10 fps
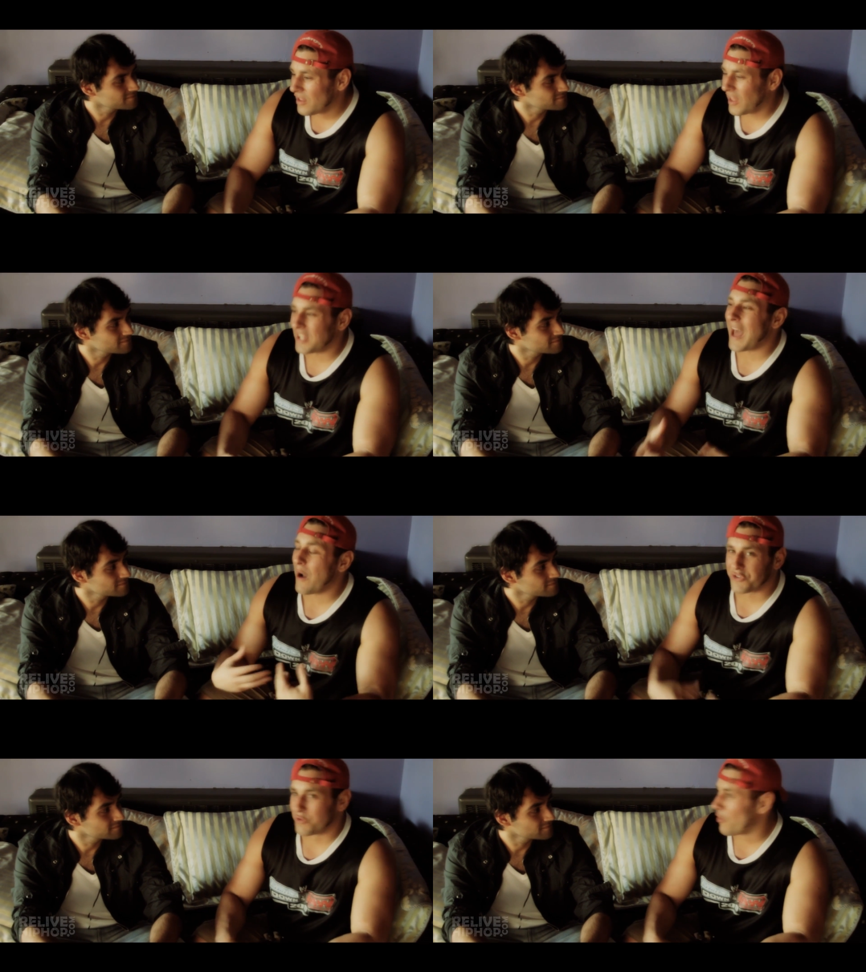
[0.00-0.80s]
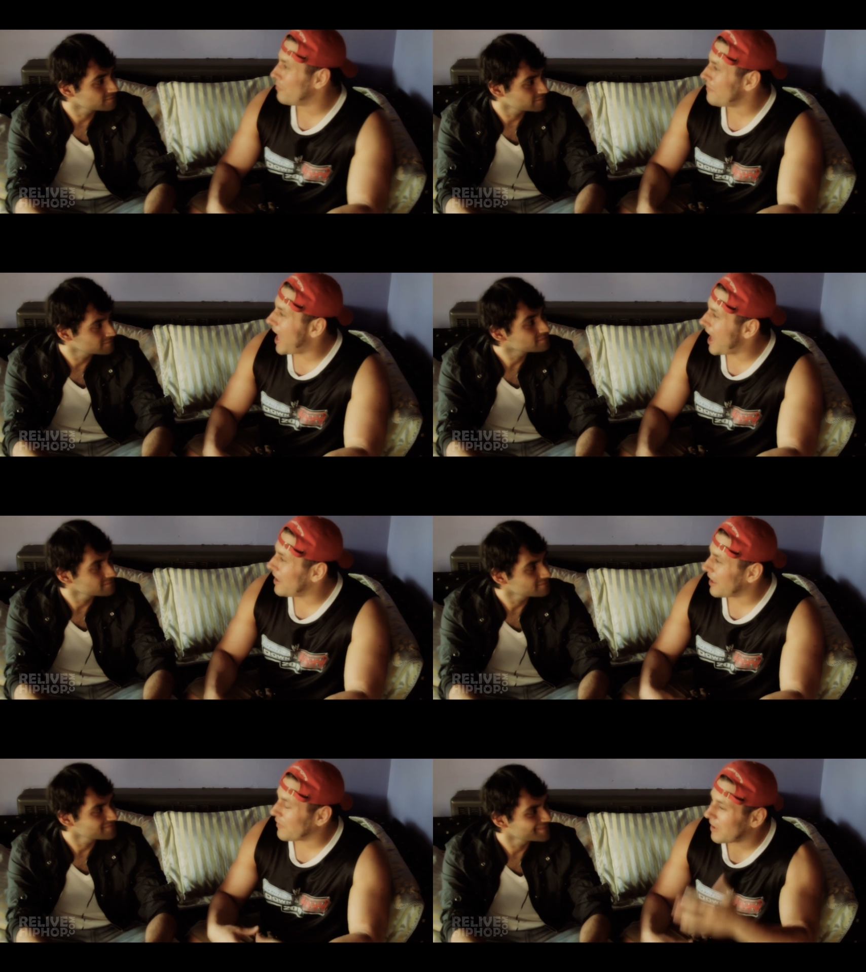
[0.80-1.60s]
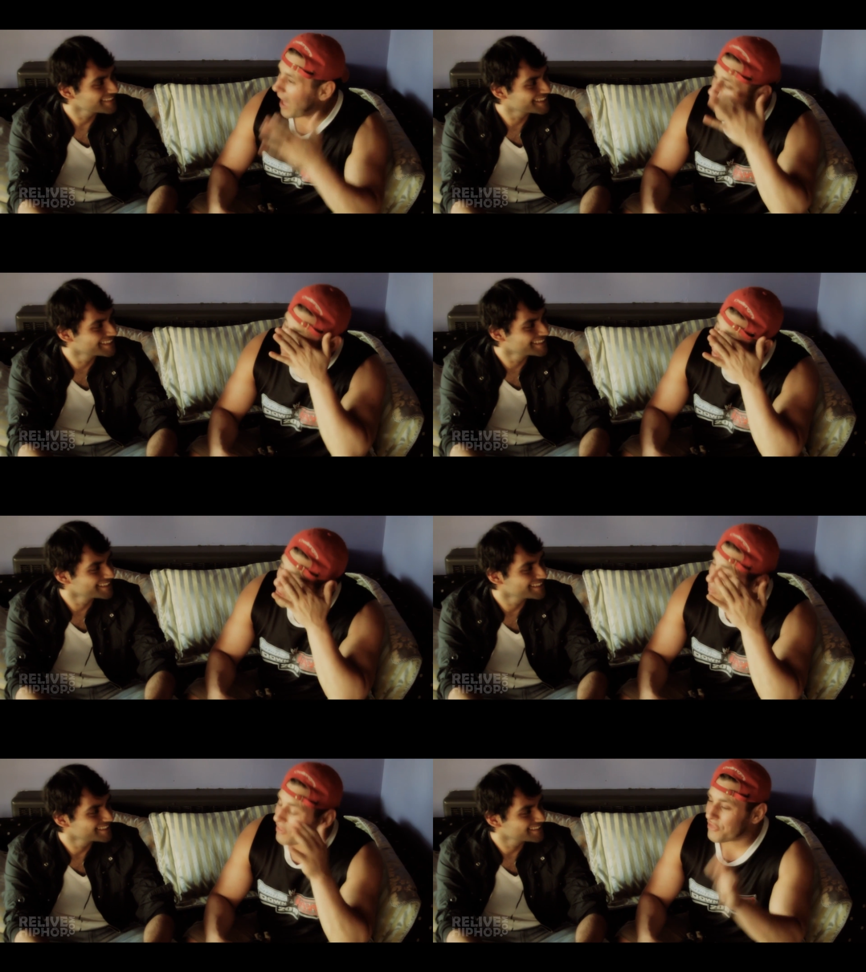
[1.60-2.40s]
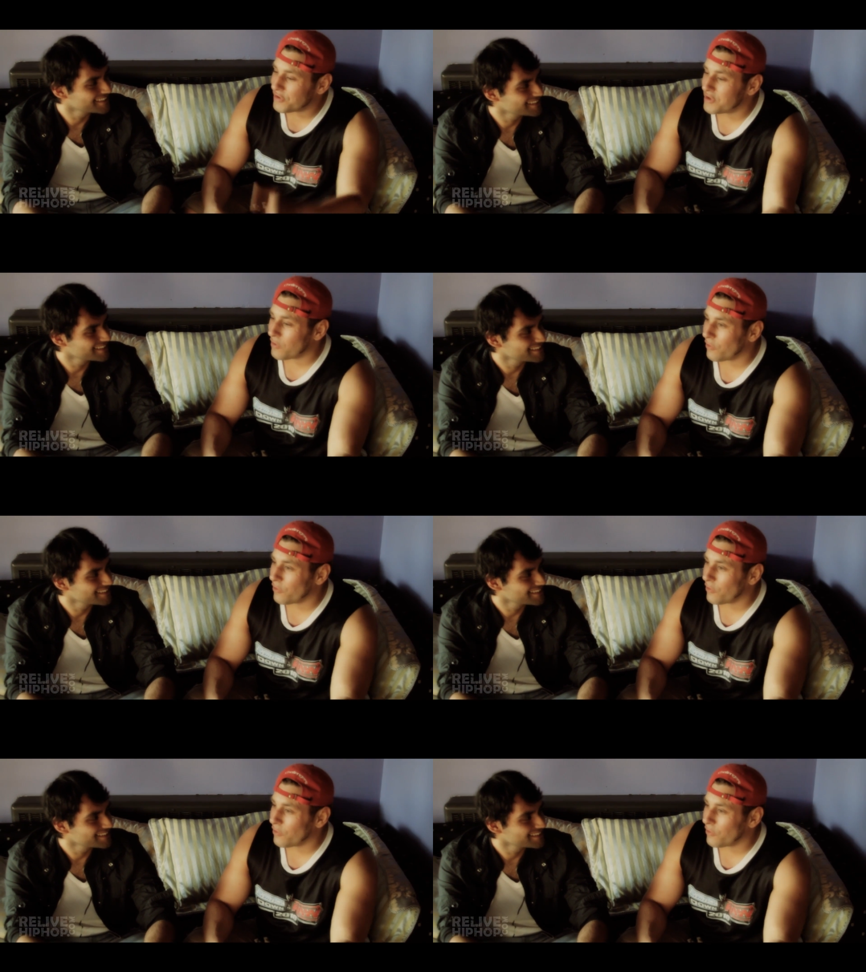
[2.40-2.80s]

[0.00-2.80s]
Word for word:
Speaker 1: like now as a grown man, like I wonder what 30 year